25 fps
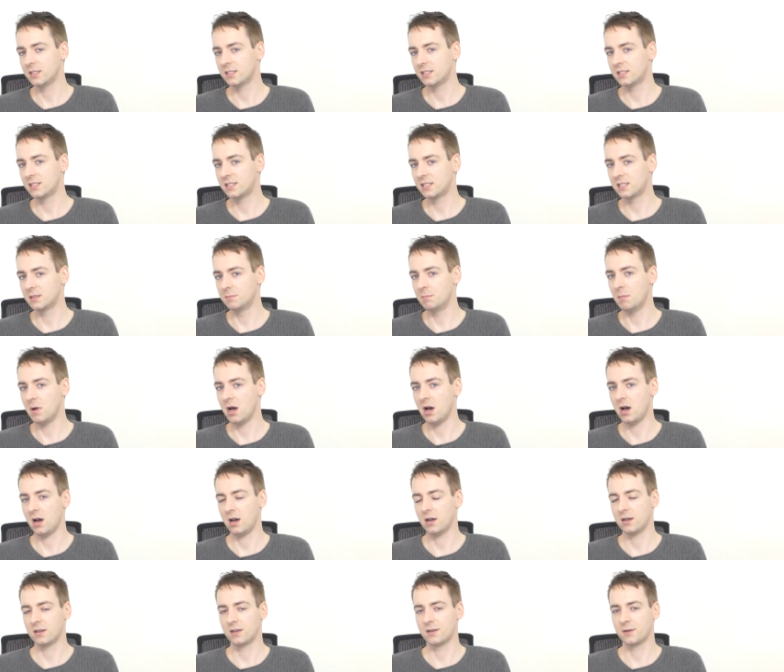
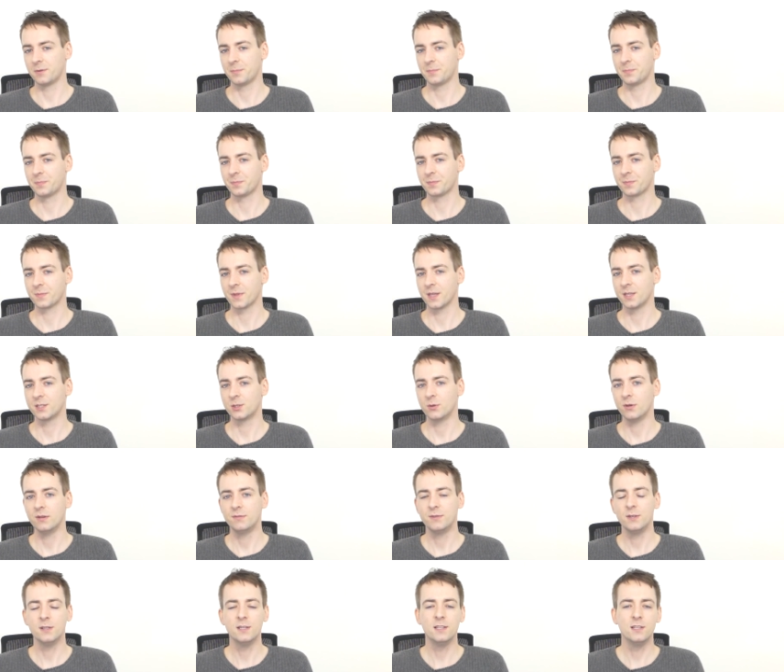smirk. So
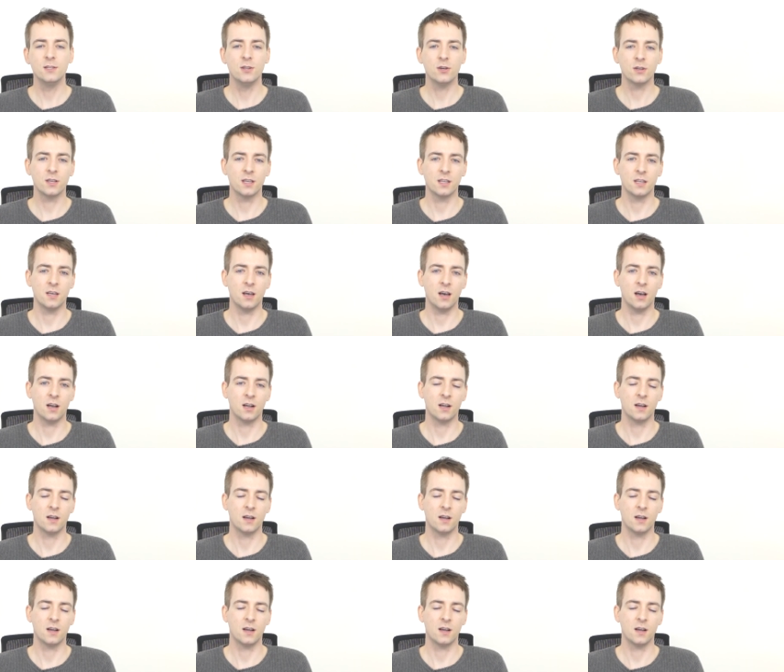if you look at her